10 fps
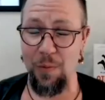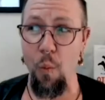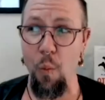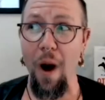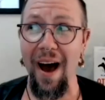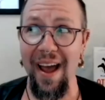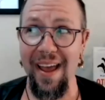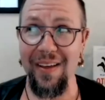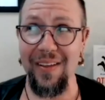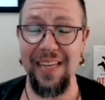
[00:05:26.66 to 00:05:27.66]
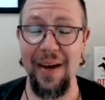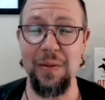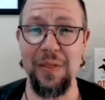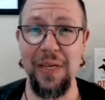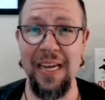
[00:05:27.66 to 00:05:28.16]
wild. I
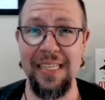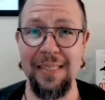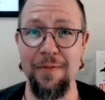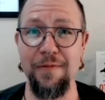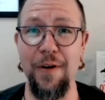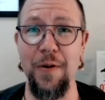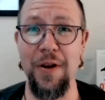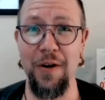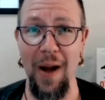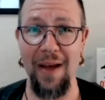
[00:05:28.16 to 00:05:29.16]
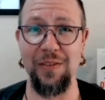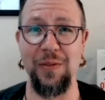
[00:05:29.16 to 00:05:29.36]
was looking at some photographs